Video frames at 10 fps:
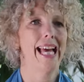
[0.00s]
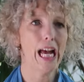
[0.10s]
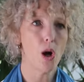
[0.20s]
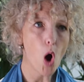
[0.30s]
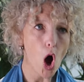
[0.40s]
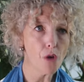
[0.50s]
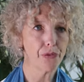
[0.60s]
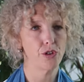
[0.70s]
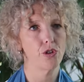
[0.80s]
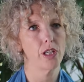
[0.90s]
How
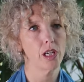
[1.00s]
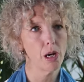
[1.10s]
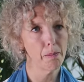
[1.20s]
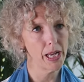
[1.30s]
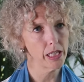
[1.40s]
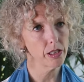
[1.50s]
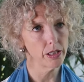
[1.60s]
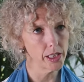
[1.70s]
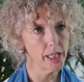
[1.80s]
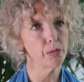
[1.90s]
often do they come back to
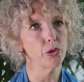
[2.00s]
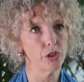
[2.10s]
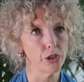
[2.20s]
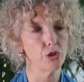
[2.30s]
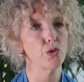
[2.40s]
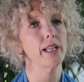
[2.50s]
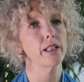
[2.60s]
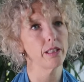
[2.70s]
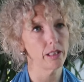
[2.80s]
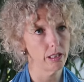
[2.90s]
the table to
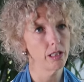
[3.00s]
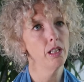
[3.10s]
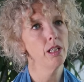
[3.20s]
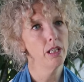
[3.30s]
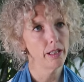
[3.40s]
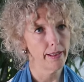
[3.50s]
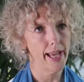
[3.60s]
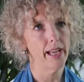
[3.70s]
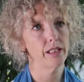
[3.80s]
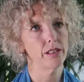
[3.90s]
strengthen
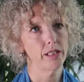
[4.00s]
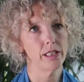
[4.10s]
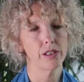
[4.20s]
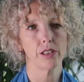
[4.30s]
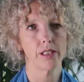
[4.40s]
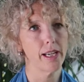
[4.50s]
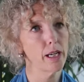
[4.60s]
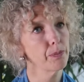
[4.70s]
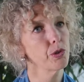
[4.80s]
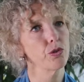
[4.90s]
that is
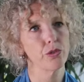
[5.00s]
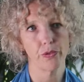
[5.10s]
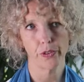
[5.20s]
absolutely